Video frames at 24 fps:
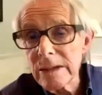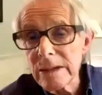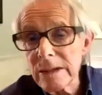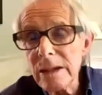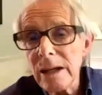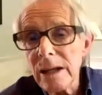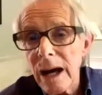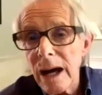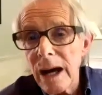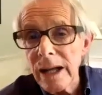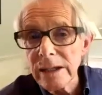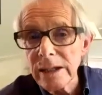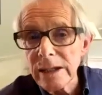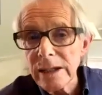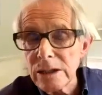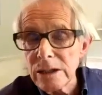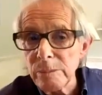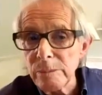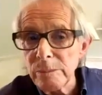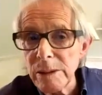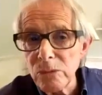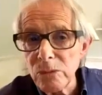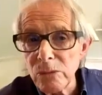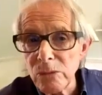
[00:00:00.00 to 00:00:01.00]
And it will
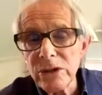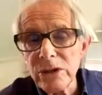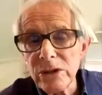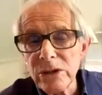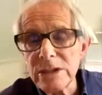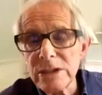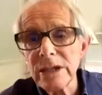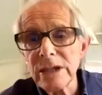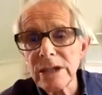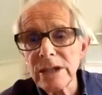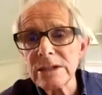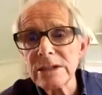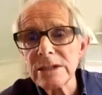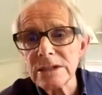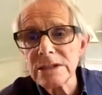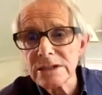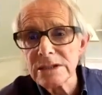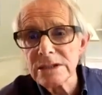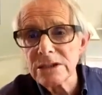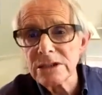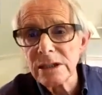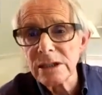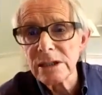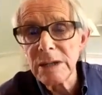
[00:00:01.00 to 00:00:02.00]
be more intense this
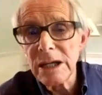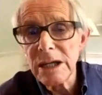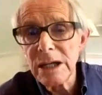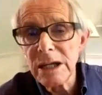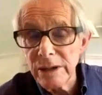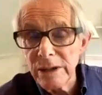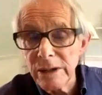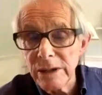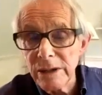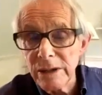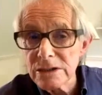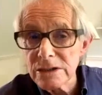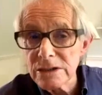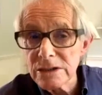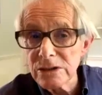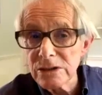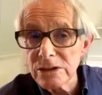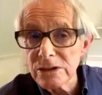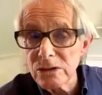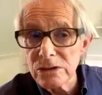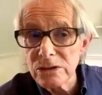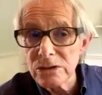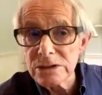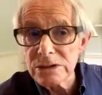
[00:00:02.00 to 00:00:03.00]
time because, of
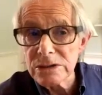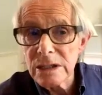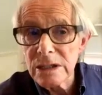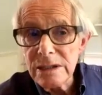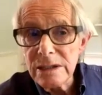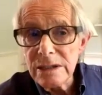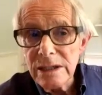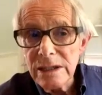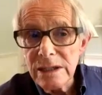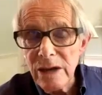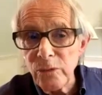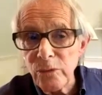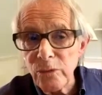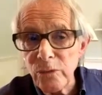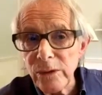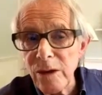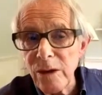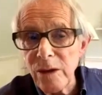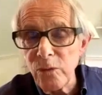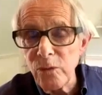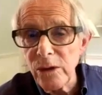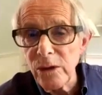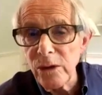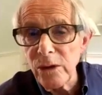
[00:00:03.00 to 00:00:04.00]
course, if
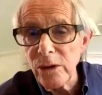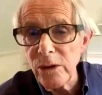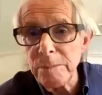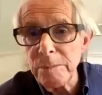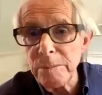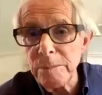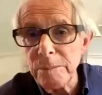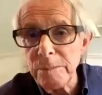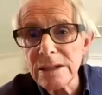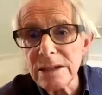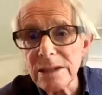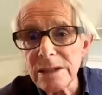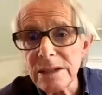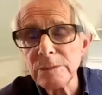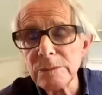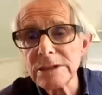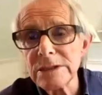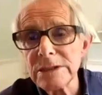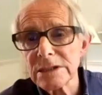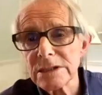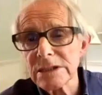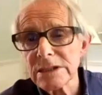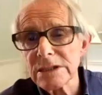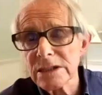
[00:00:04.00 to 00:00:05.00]
we begin to be
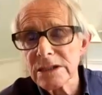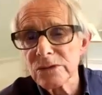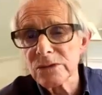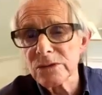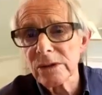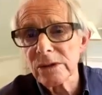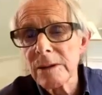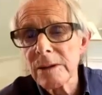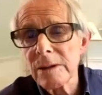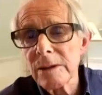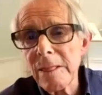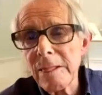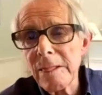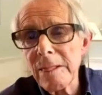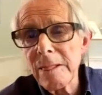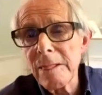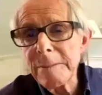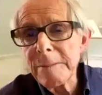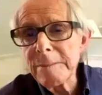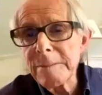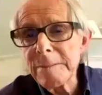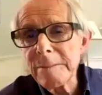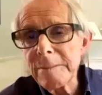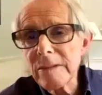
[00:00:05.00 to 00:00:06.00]
successful,
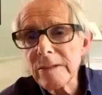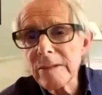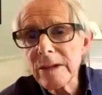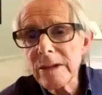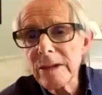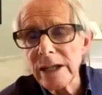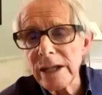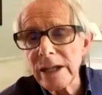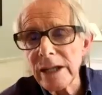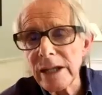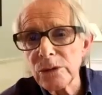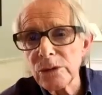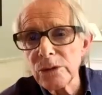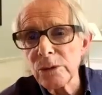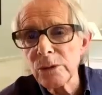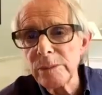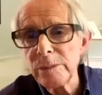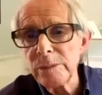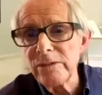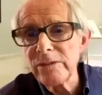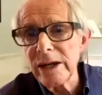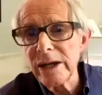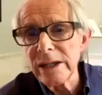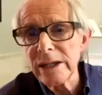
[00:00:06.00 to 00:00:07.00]
then it will be very
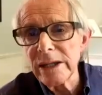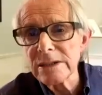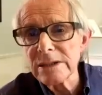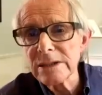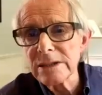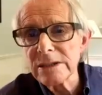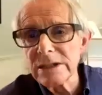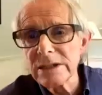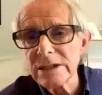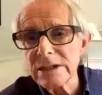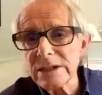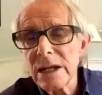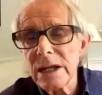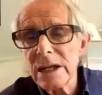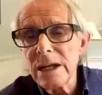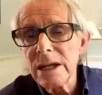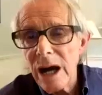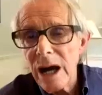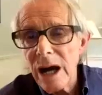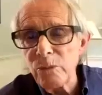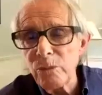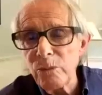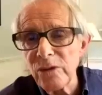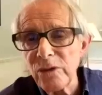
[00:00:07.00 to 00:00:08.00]
intense. And we
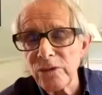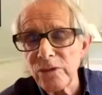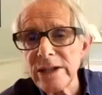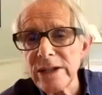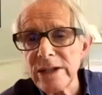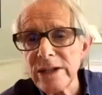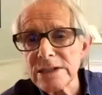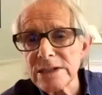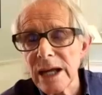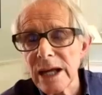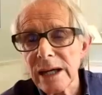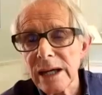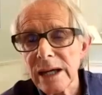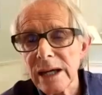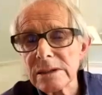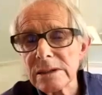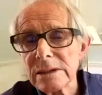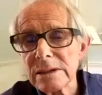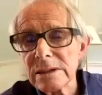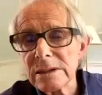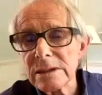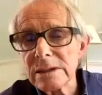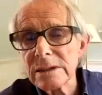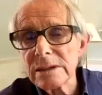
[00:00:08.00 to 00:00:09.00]
face that.
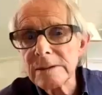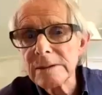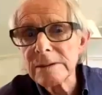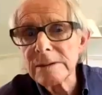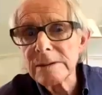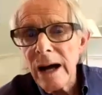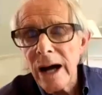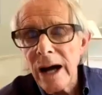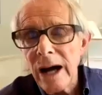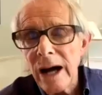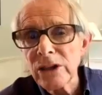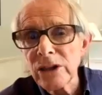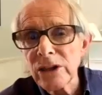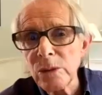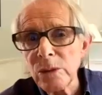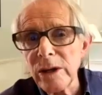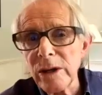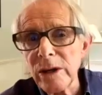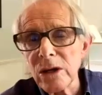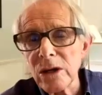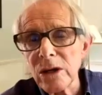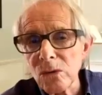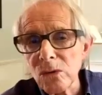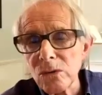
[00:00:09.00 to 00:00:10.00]
I think we can
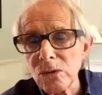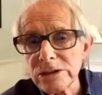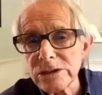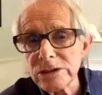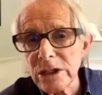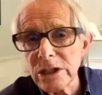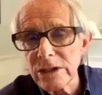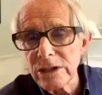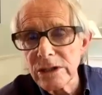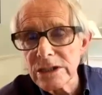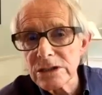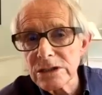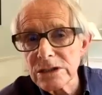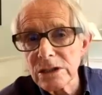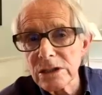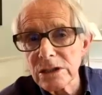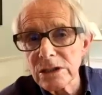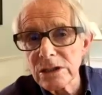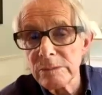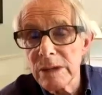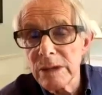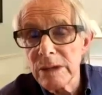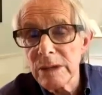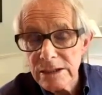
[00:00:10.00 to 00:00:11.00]
also this time,
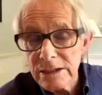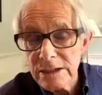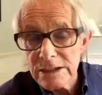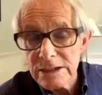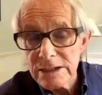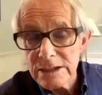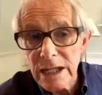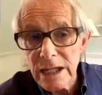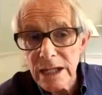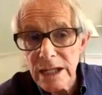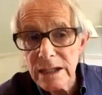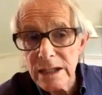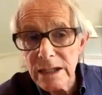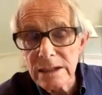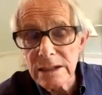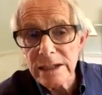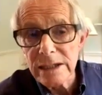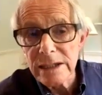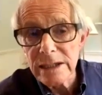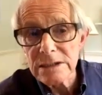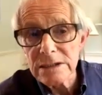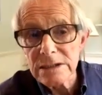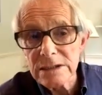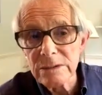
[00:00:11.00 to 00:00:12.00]
the second lesson I
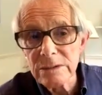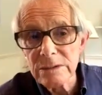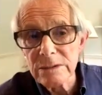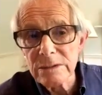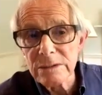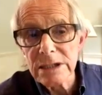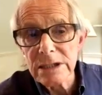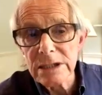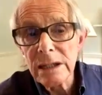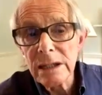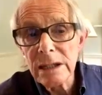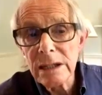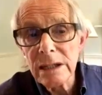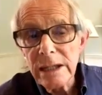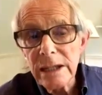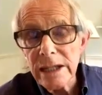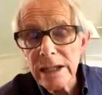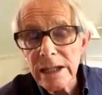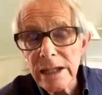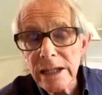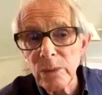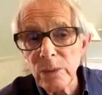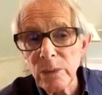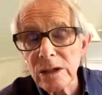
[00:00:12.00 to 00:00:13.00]
would say, is that we
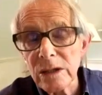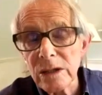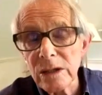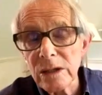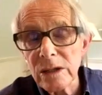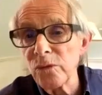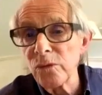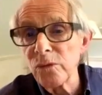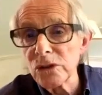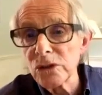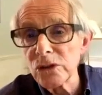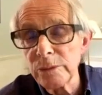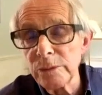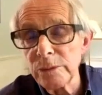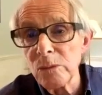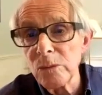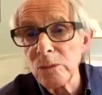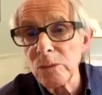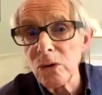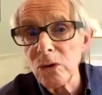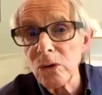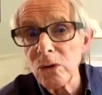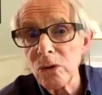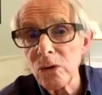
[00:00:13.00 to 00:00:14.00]
can afford to be
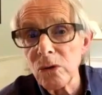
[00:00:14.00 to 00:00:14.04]
more